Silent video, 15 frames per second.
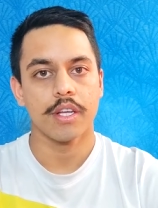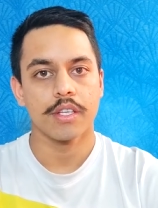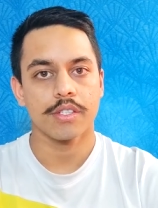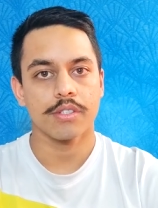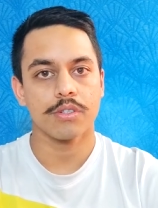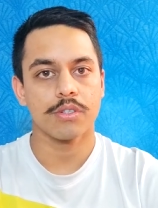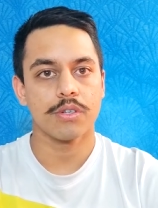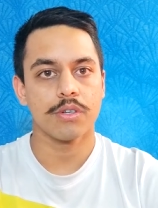
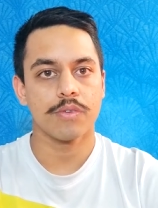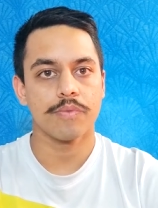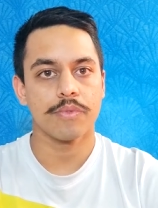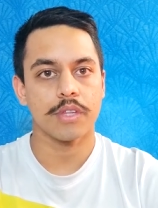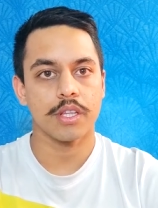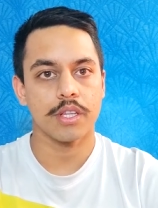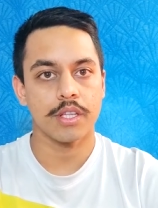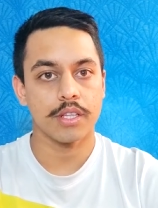So
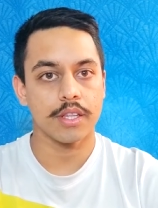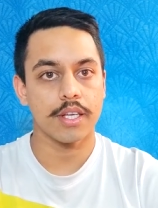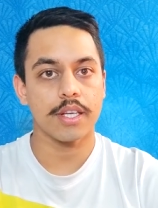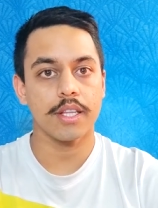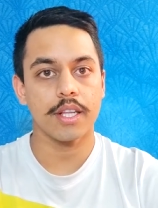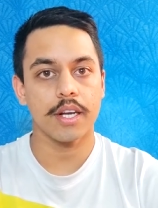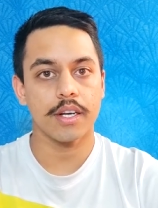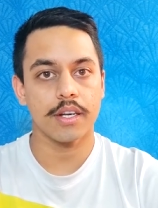the
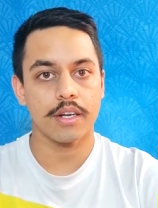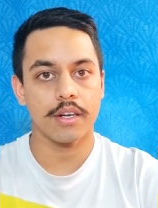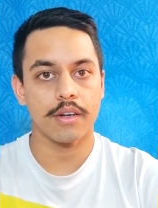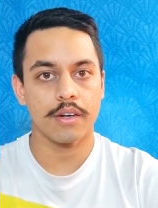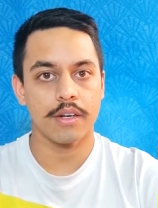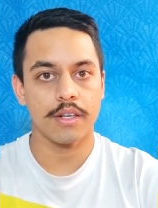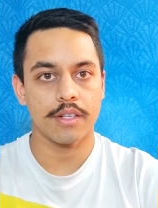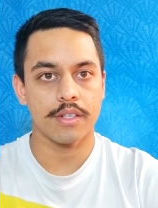thing that
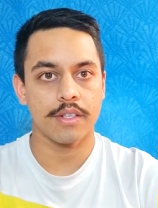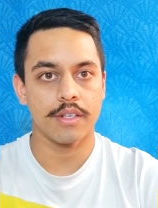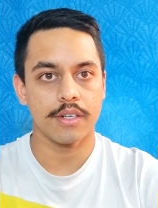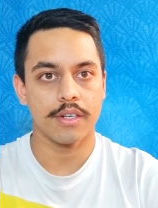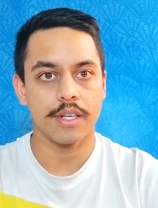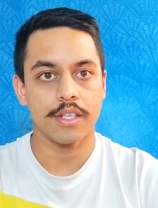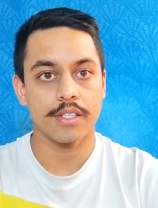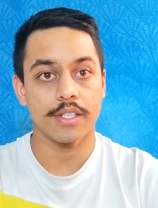
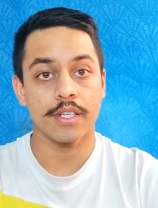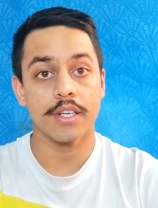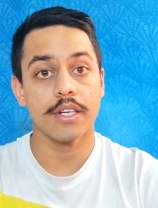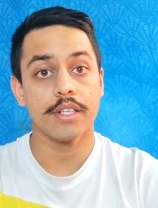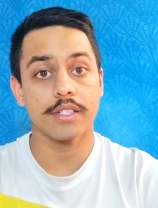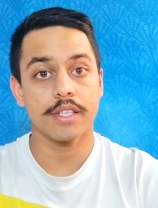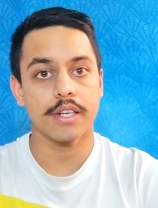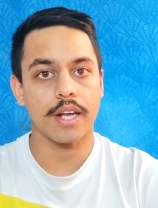is
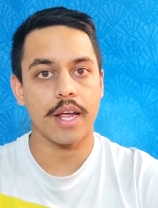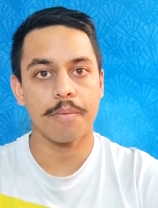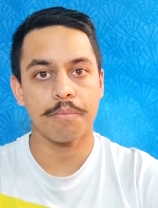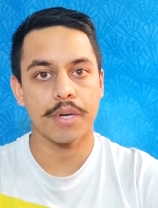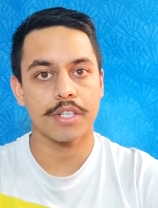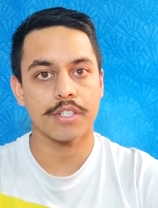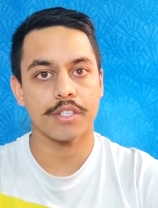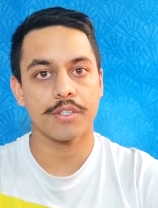the time
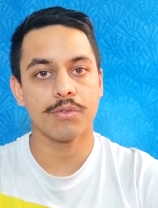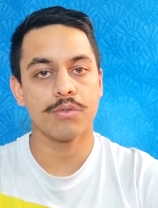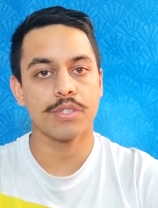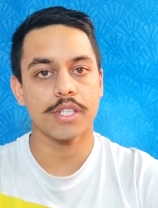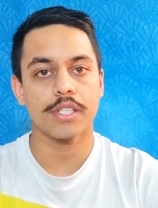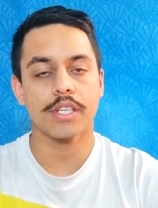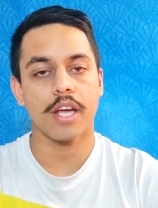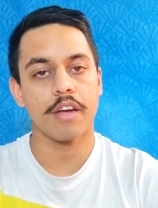pressure. You
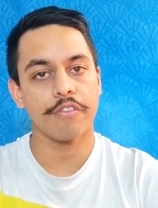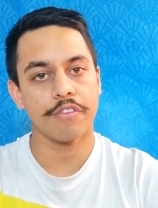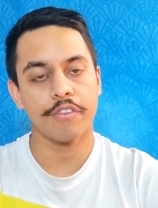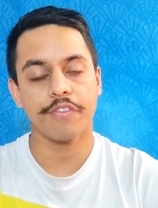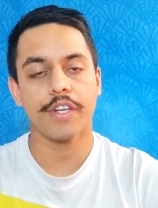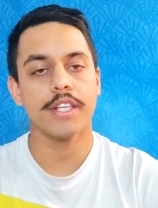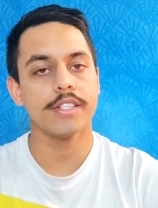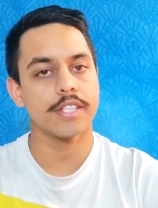just have
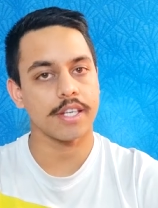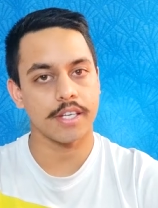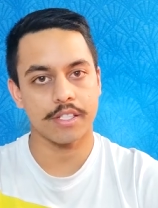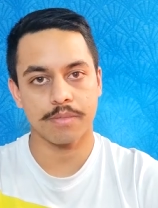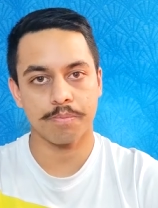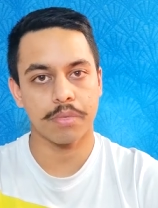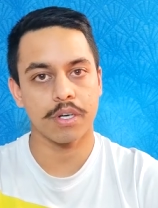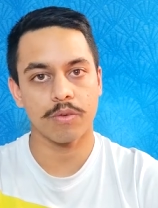15 seconds
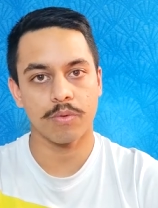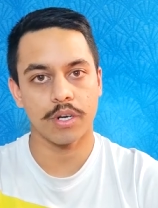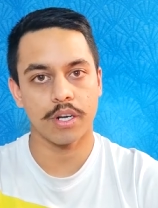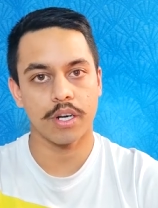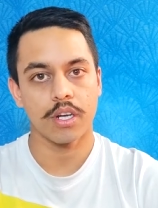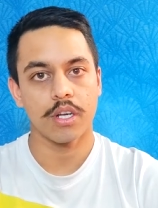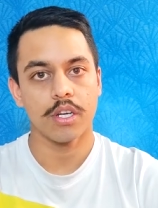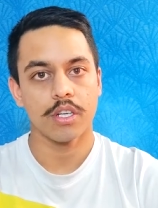per
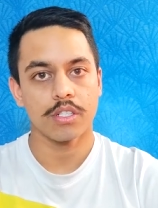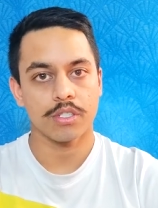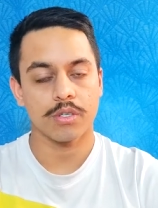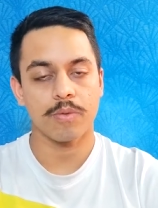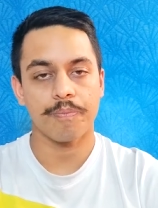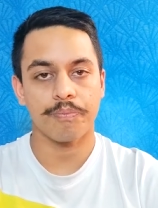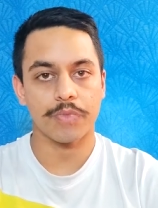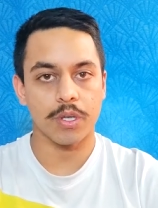word.
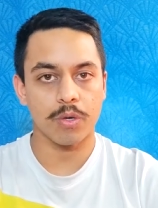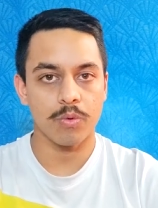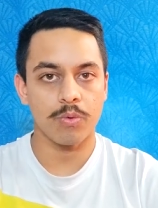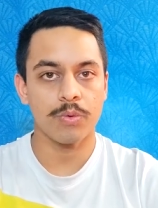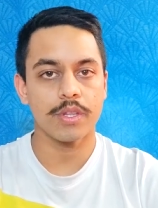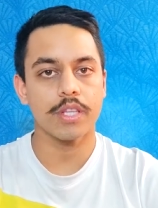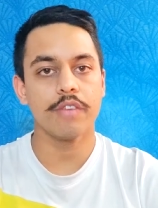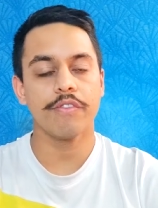So
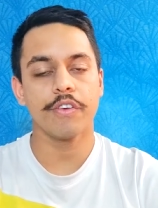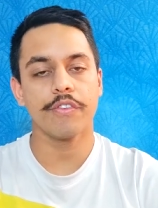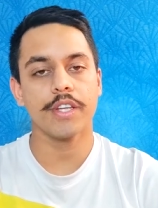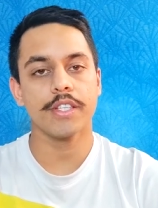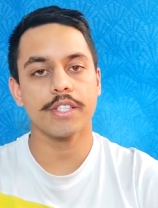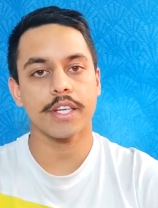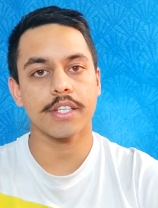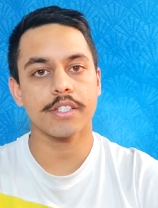within
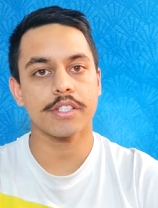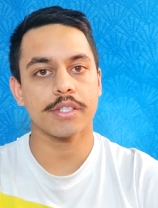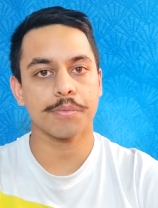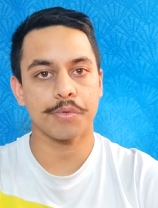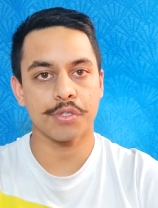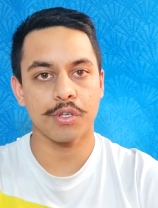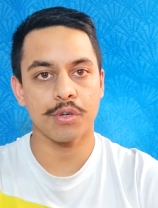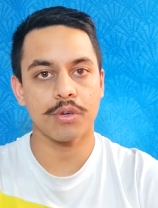15 seconds, you're
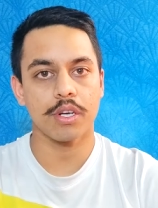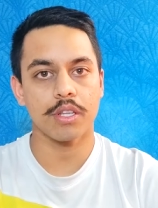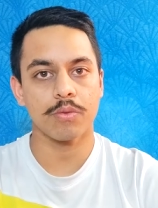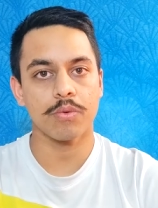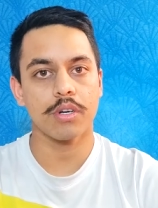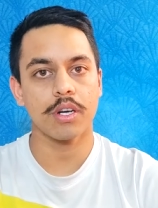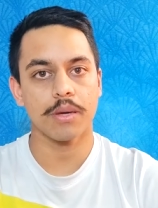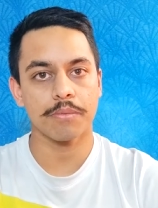supposed to look at the
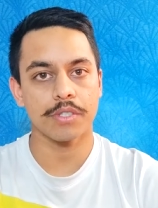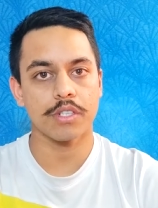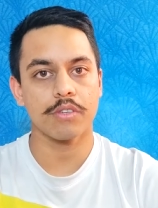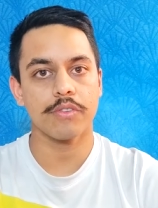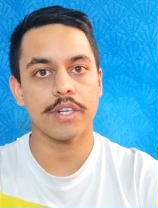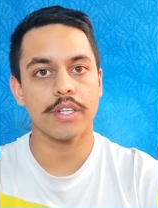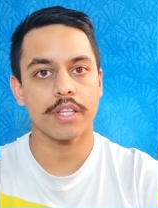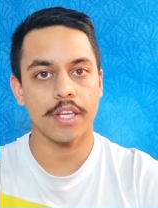word,
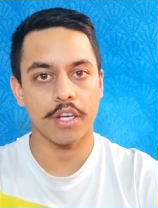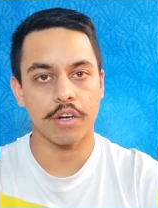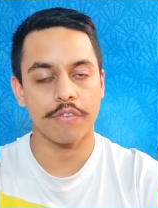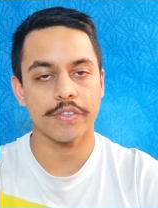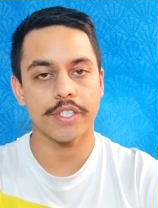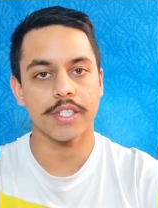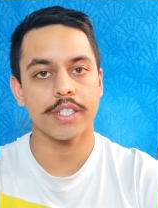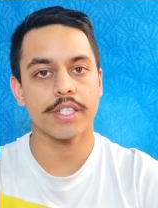observe it, think
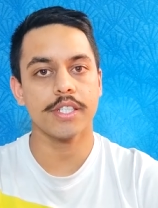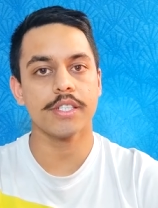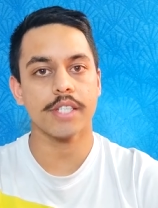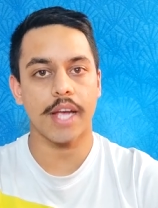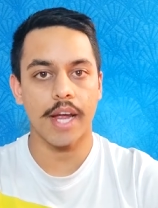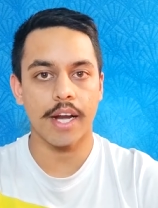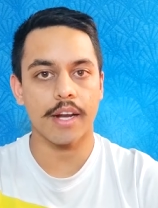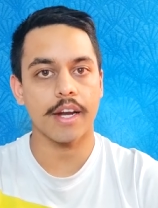of a sentence,
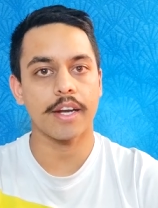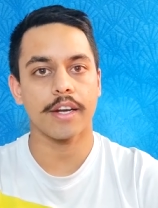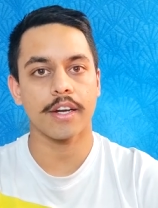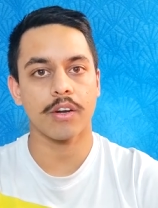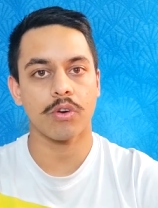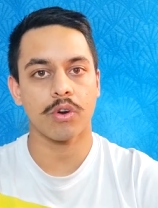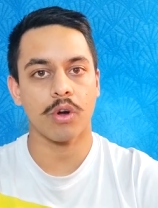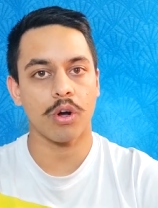and write it
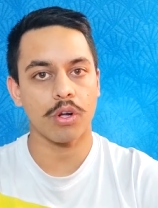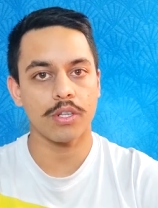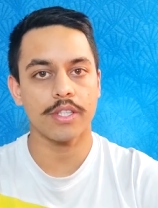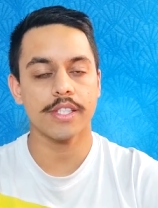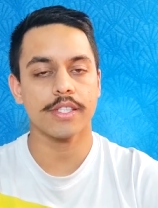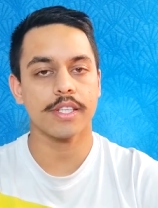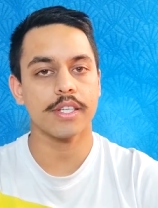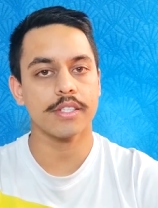down. All
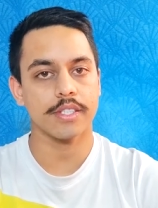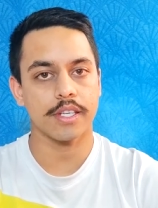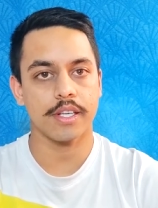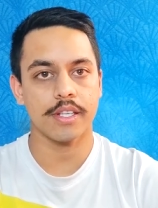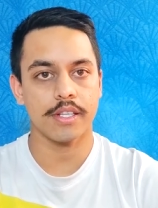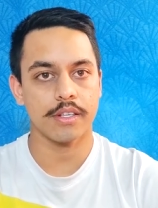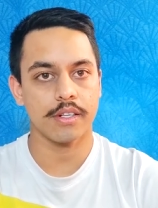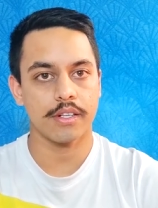these things
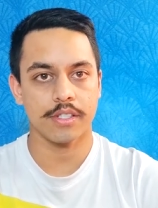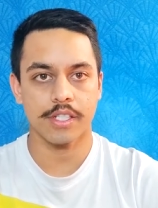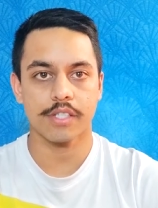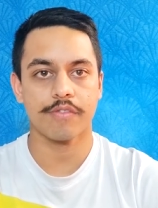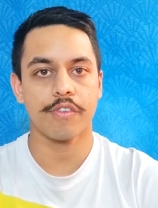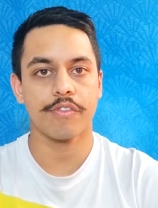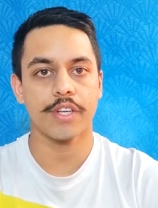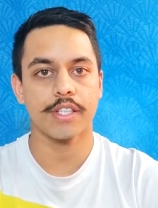in
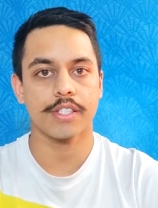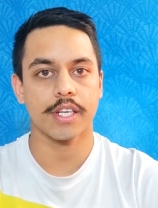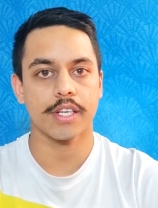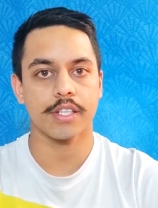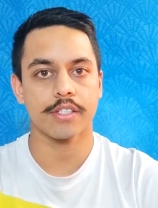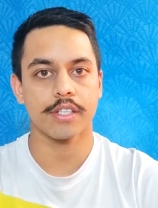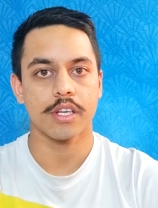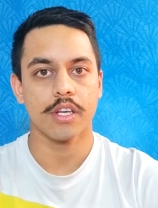just 15
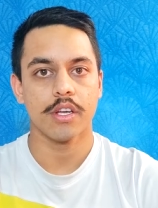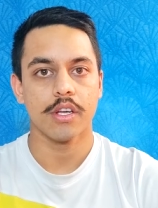seconds.